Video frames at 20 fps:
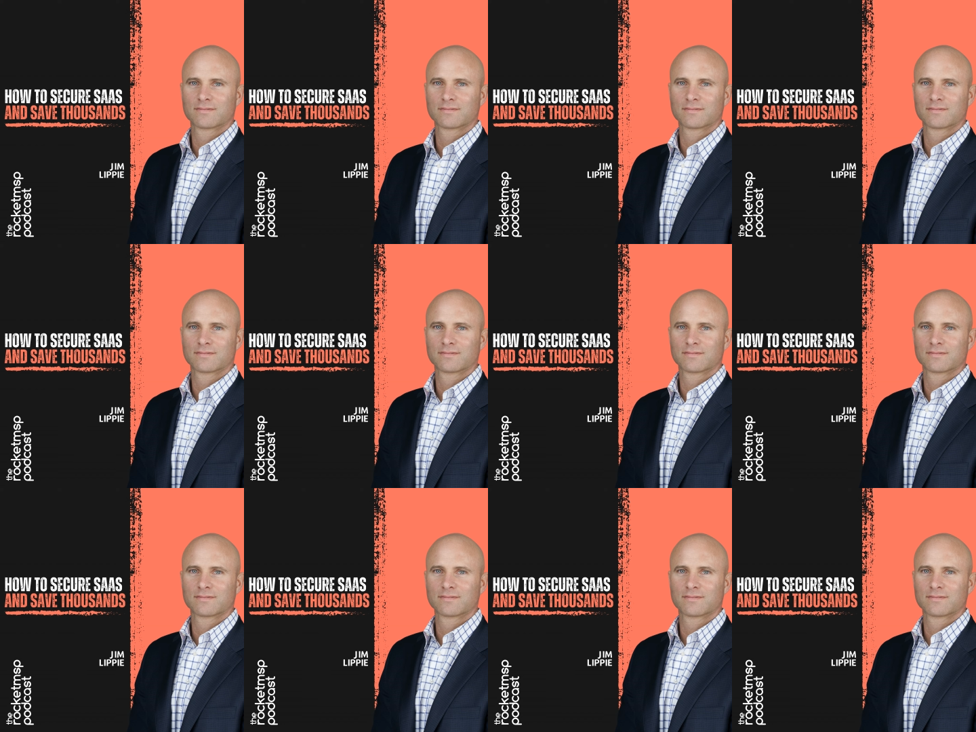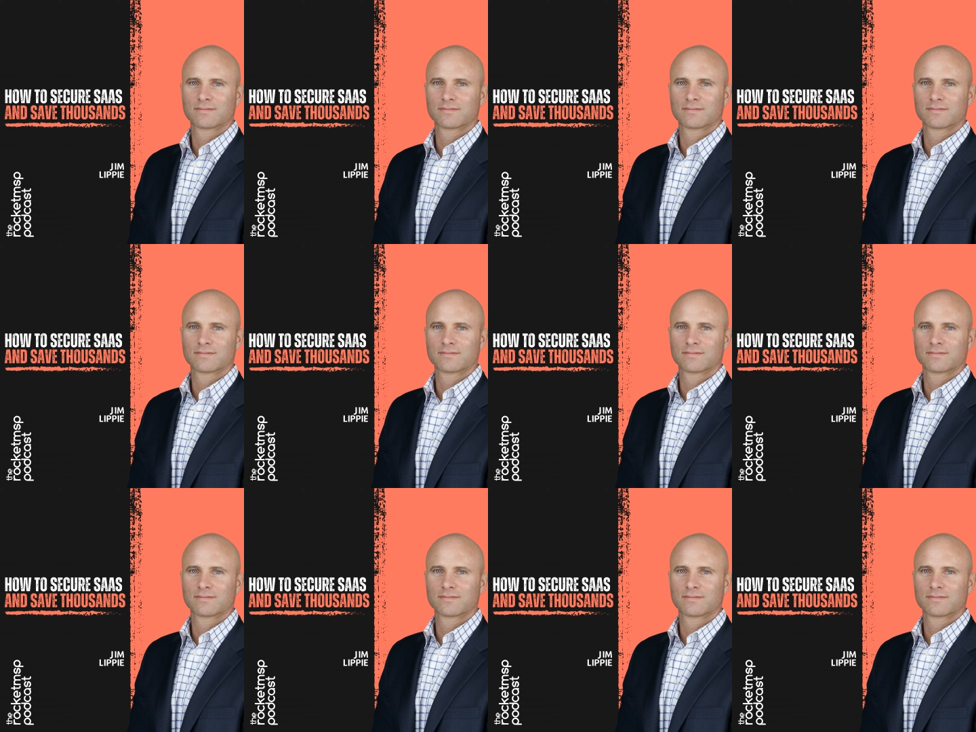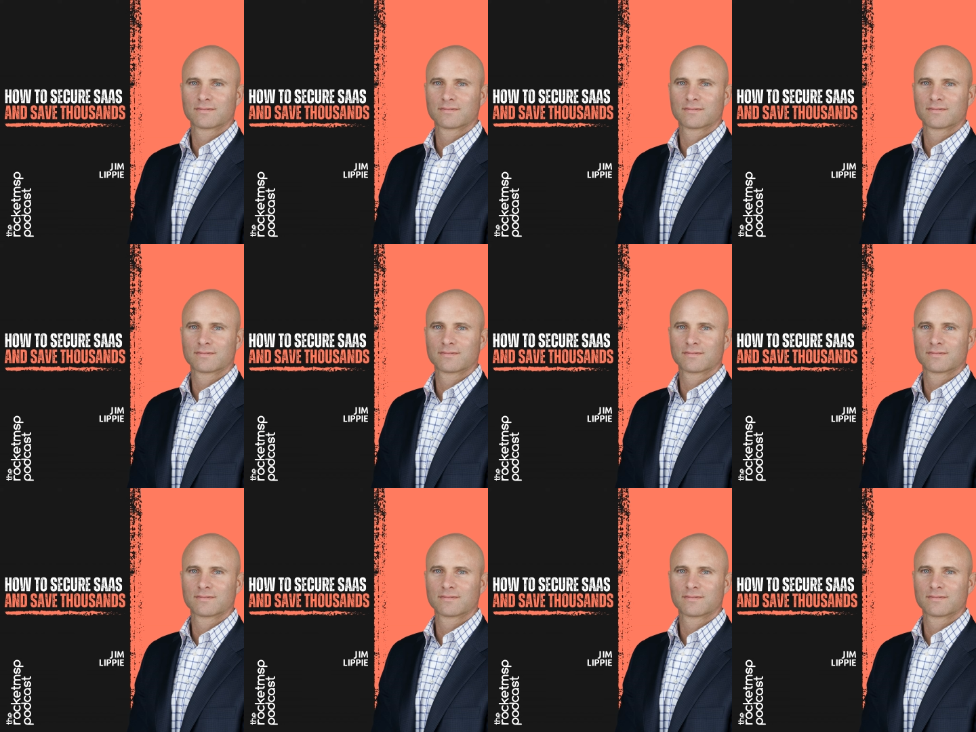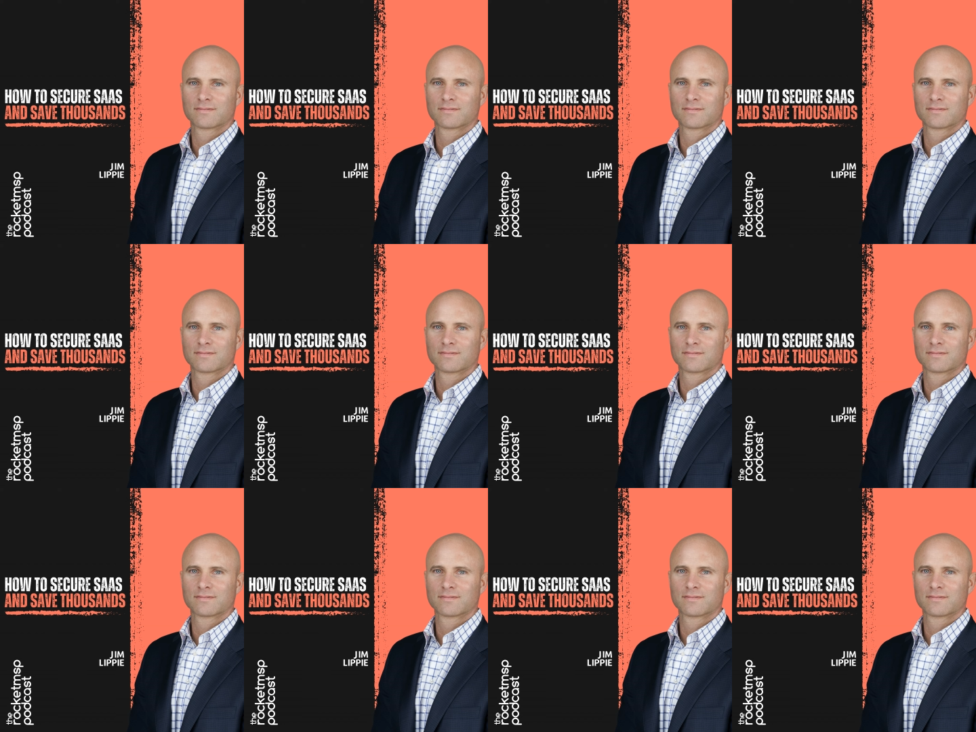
[no speech]